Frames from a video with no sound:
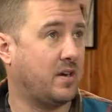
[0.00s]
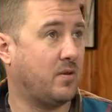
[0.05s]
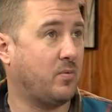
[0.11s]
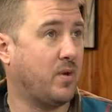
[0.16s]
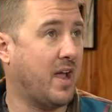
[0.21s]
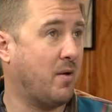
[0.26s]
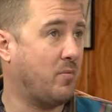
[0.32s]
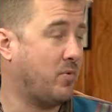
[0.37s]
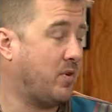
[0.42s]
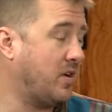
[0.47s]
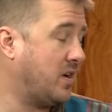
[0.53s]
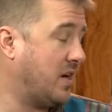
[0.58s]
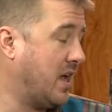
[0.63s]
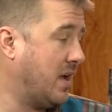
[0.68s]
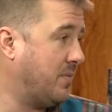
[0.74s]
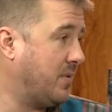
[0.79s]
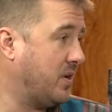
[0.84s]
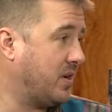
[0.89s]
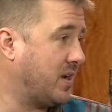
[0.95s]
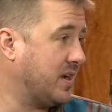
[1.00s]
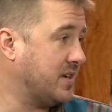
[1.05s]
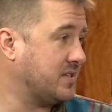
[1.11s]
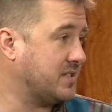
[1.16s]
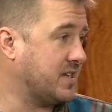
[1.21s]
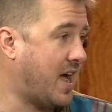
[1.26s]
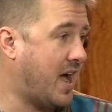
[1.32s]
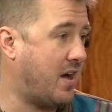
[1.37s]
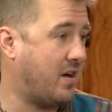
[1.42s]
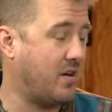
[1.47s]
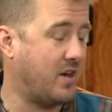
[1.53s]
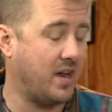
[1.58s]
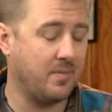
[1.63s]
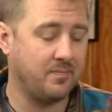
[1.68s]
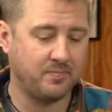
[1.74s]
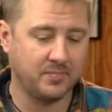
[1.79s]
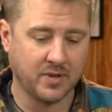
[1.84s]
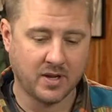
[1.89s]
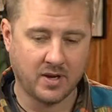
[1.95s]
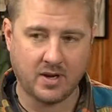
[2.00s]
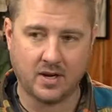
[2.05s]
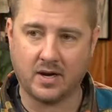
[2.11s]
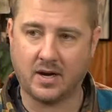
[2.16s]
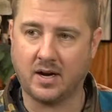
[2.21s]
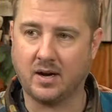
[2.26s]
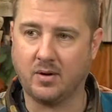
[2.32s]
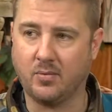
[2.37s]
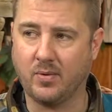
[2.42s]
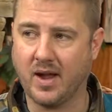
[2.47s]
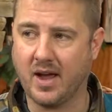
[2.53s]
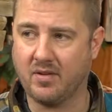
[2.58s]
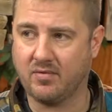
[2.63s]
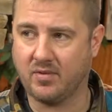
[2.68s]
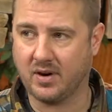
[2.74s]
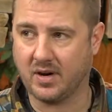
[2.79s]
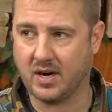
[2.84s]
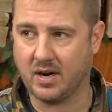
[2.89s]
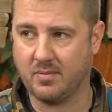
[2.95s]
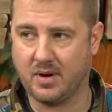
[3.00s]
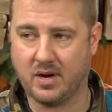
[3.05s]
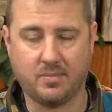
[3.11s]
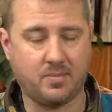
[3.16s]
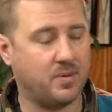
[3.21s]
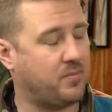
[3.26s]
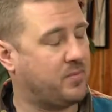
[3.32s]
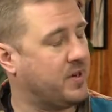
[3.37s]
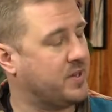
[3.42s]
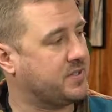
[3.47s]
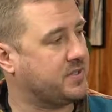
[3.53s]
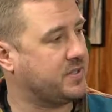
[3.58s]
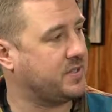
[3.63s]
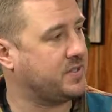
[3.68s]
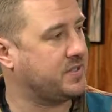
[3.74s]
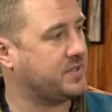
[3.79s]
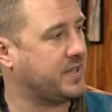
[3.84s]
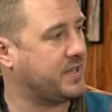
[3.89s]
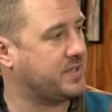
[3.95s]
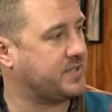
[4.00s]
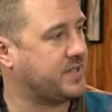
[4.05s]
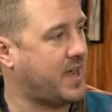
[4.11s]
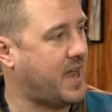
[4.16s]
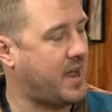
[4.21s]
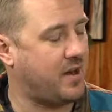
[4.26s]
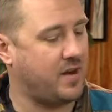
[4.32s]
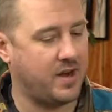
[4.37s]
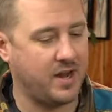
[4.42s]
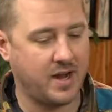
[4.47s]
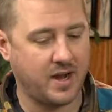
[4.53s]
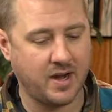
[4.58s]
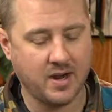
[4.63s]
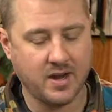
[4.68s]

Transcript: we had one on MLK Saturday. Yeah. We have one coming up on President's Day Saturday,